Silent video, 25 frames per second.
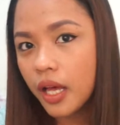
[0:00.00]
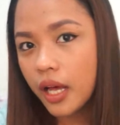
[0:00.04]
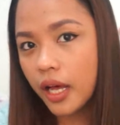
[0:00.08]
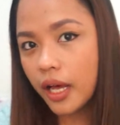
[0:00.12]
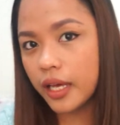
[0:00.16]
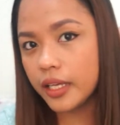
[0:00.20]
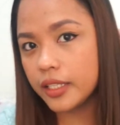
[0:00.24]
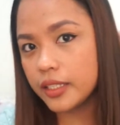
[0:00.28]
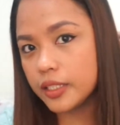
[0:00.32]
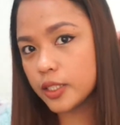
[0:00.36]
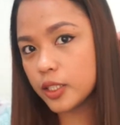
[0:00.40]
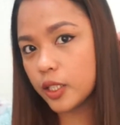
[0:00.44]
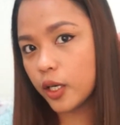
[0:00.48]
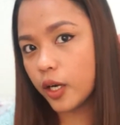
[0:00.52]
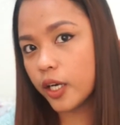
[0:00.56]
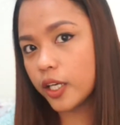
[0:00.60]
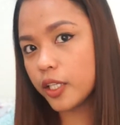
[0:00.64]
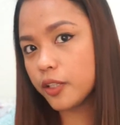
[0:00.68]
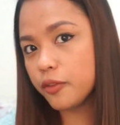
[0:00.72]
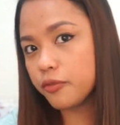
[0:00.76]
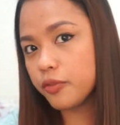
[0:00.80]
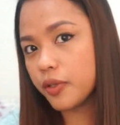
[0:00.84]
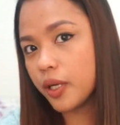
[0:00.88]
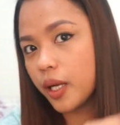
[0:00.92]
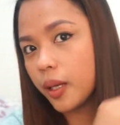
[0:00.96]
I
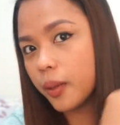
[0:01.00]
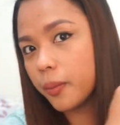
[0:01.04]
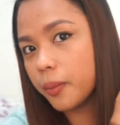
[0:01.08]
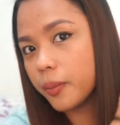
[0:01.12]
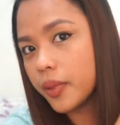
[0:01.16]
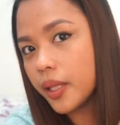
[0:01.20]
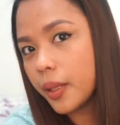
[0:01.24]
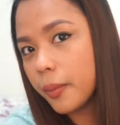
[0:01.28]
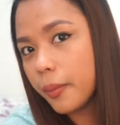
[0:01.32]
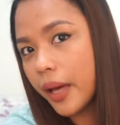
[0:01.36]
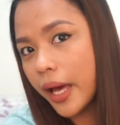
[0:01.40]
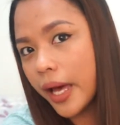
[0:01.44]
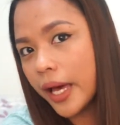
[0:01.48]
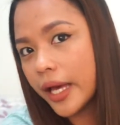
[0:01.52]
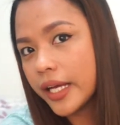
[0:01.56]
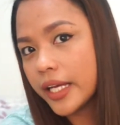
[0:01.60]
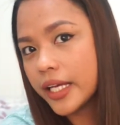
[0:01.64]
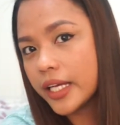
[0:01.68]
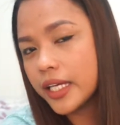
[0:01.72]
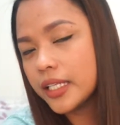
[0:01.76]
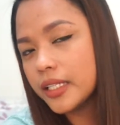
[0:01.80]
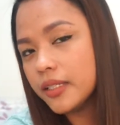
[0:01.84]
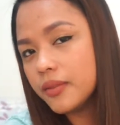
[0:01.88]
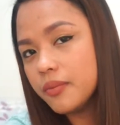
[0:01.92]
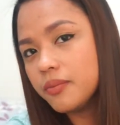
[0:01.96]
start from the
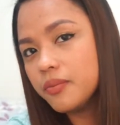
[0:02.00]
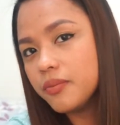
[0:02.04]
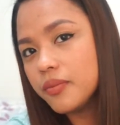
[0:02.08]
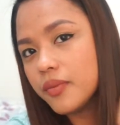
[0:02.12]
back.